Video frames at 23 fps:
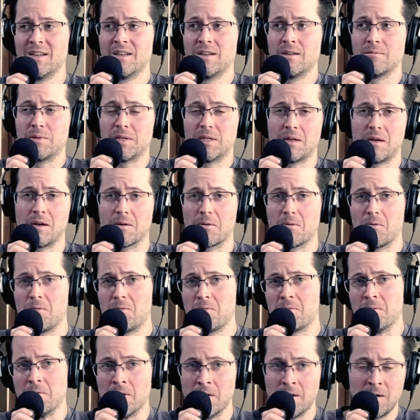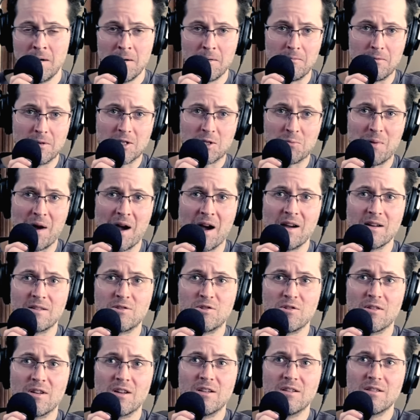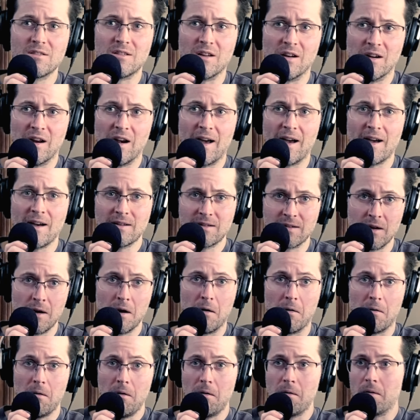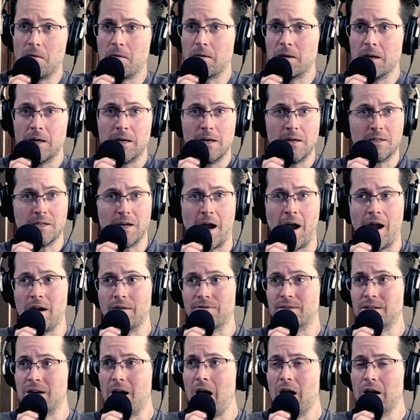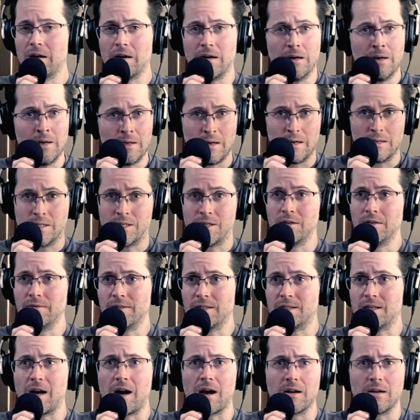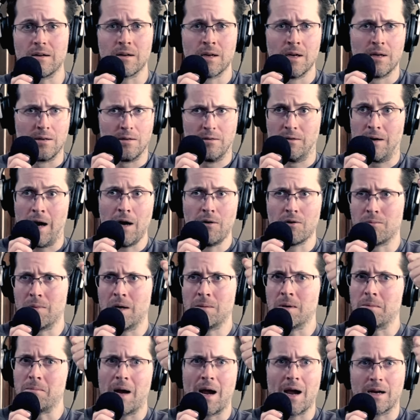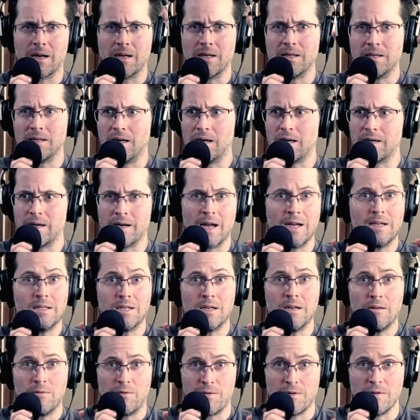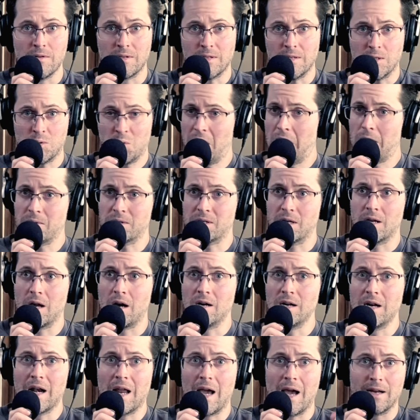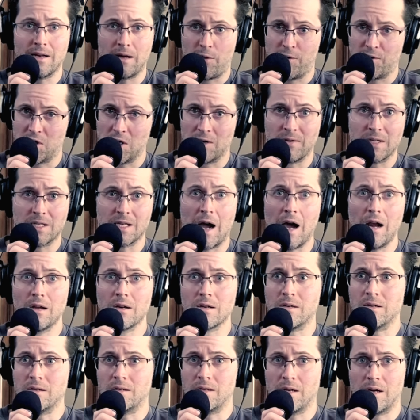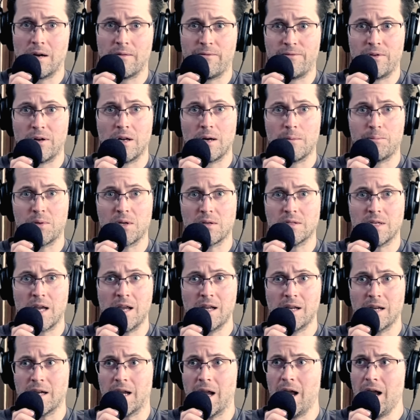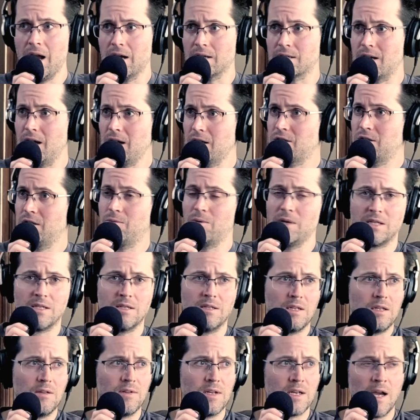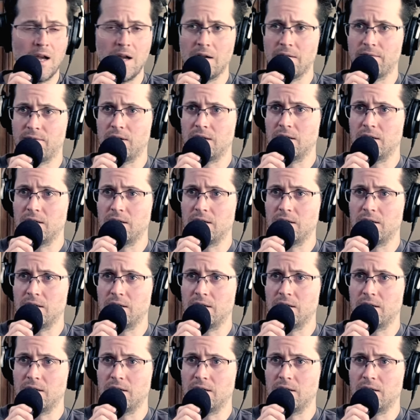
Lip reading: Being like, oh, what's behind your ear, young lad? Oh, it's $50, a silver dollar. You know, I remember back in the 1930s when I was a young lad, a silver dollar could fill up your tank of gas. Actually, we didn't even have